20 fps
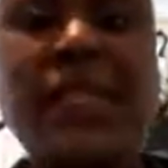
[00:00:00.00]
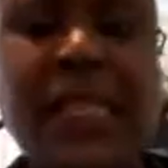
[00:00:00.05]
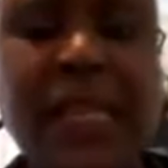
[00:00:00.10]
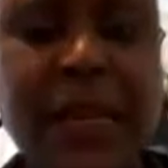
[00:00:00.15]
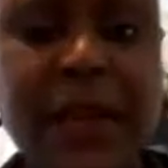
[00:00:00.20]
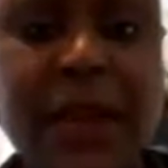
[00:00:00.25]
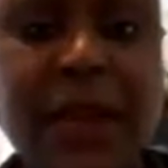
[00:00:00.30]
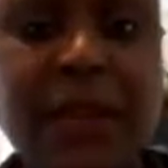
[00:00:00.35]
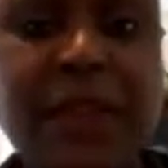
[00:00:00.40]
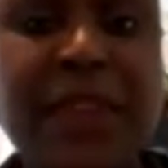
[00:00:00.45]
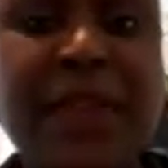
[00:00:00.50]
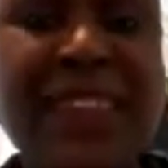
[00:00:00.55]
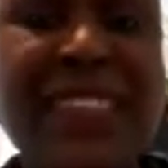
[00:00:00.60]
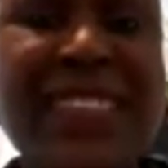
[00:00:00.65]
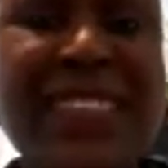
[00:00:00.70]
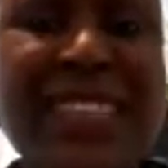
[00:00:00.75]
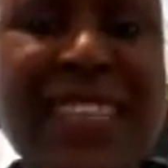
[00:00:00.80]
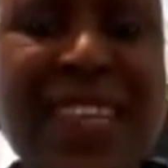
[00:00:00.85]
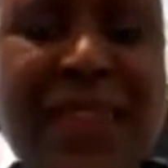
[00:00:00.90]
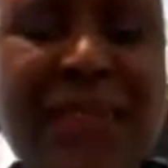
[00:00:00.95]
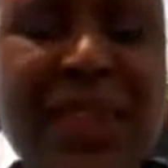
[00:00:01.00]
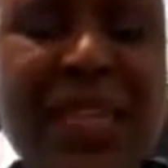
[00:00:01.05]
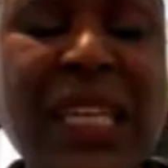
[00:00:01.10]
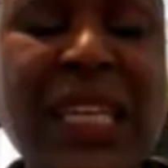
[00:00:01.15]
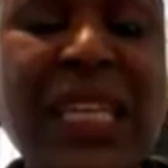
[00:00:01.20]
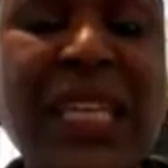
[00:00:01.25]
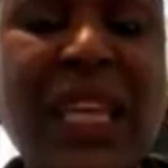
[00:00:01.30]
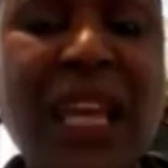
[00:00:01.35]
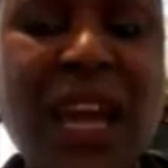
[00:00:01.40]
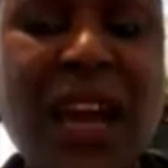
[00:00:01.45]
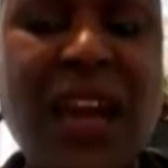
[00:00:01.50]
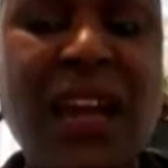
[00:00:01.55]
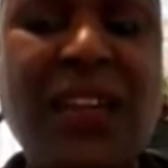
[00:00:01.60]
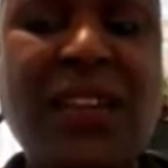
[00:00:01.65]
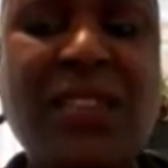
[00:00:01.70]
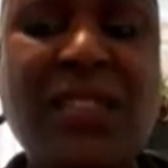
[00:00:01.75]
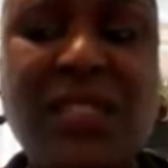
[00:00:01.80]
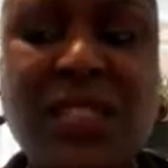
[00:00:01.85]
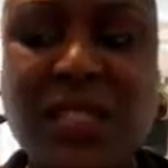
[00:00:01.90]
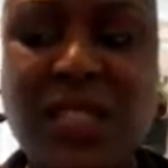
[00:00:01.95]
sale for
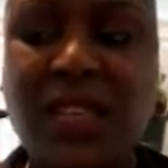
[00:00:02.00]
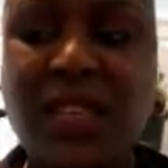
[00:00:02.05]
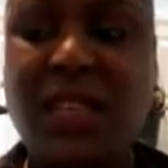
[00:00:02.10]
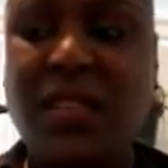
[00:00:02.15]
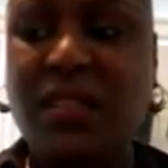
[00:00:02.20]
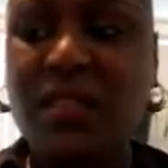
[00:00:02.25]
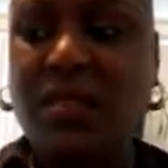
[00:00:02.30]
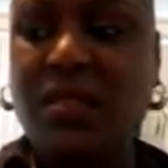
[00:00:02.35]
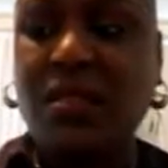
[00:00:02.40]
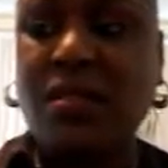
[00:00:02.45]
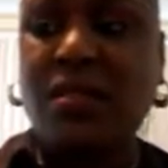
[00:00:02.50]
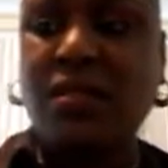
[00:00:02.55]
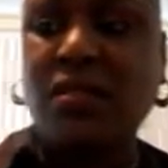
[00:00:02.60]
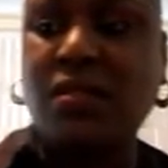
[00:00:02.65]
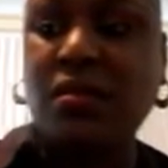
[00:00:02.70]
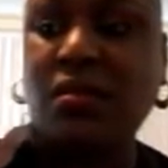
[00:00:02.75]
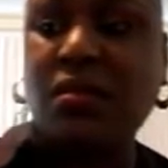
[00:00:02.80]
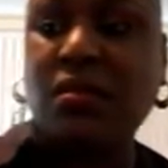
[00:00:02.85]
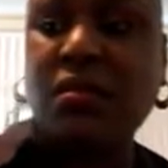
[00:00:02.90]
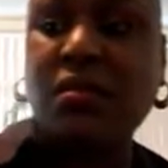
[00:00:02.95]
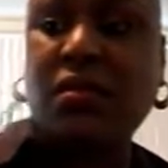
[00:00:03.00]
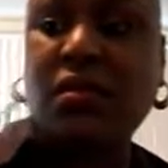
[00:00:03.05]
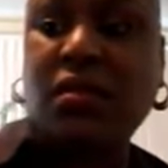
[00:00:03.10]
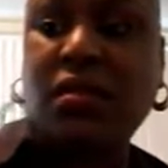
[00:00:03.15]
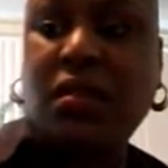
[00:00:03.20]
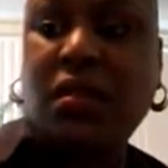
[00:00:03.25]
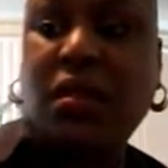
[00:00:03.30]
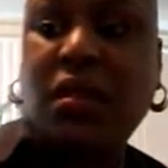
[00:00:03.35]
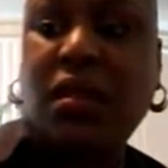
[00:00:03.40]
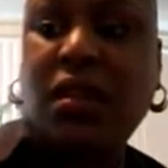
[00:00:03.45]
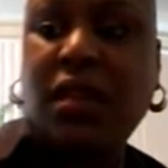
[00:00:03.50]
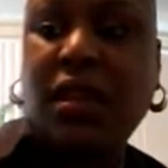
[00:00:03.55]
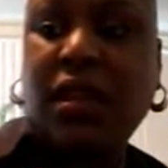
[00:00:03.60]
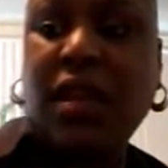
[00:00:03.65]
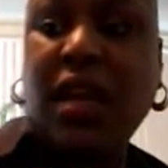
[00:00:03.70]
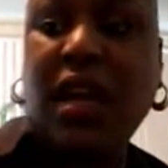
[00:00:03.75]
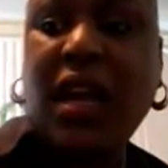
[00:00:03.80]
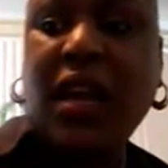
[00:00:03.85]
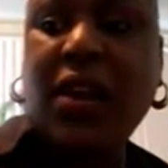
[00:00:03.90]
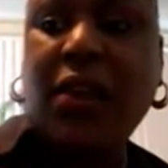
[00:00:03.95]
79 cents,
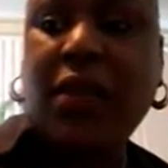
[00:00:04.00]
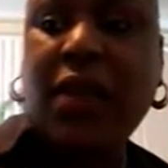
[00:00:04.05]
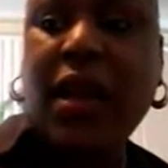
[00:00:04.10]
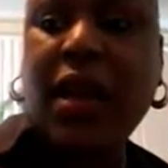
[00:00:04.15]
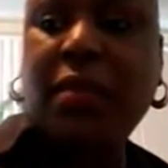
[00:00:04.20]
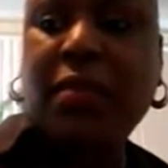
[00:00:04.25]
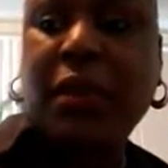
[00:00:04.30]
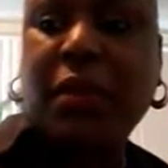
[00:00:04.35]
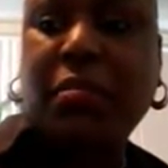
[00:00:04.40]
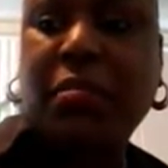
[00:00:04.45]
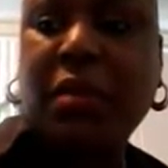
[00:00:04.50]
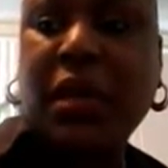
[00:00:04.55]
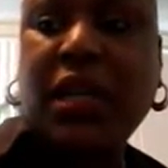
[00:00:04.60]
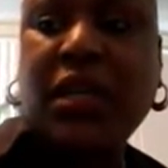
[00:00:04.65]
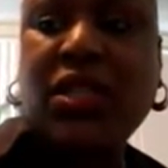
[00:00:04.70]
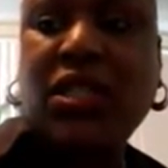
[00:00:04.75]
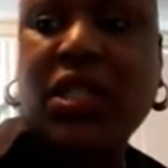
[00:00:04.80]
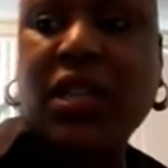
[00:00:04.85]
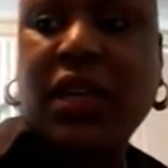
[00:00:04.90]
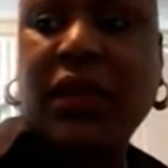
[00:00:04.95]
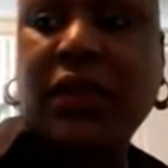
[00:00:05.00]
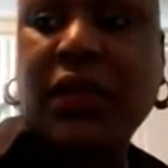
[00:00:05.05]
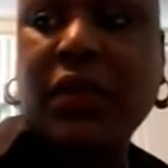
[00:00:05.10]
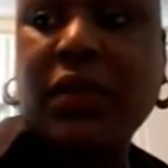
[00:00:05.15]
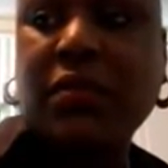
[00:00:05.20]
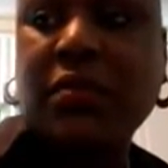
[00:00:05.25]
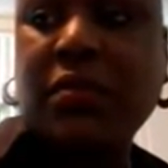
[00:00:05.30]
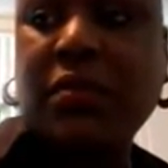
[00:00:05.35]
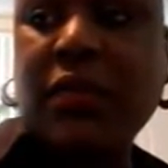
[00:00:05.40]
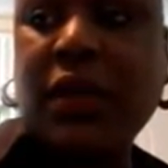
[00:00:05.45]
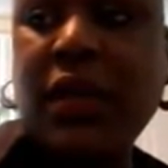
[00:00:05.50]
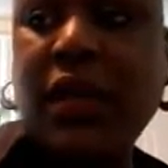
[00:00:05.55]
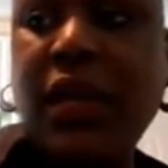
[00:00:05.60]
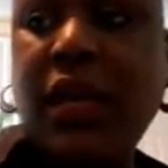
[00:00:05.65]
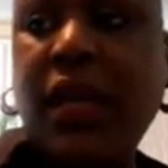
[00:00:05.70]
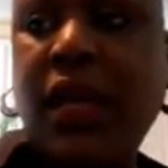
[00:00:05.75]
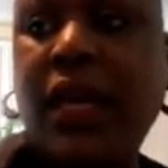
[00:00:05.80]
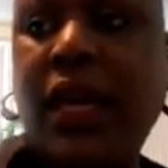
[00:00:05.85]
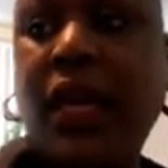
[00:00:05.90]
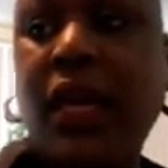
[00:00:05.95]
and I grabbed a bunch of
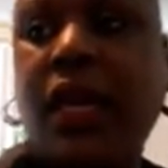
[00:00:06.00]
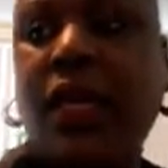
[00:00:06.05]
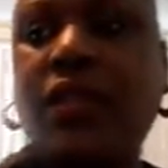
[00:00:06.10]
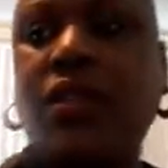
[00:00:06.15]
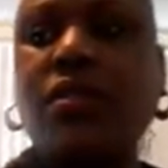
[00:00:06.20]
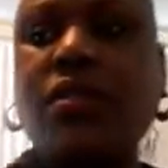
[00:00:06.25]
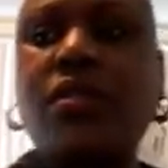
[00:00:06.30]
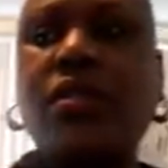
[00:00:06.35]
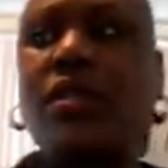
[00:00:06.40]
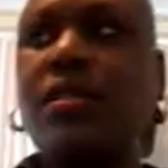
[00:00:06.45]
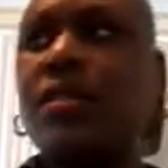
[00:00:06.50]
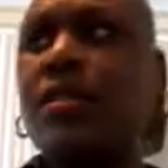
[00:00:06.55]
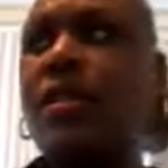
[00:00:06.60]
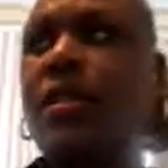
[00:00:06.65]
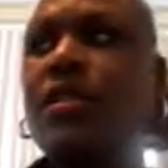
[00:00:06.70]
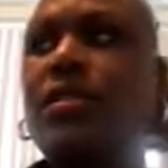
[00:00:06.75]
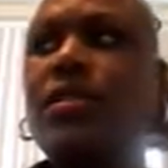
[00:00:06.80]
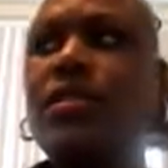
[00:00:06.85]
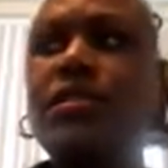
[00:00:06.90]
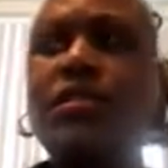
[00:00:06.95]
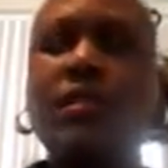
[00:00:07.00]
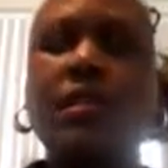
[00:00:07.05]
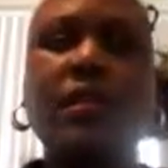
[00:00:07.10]
them. And you just see just a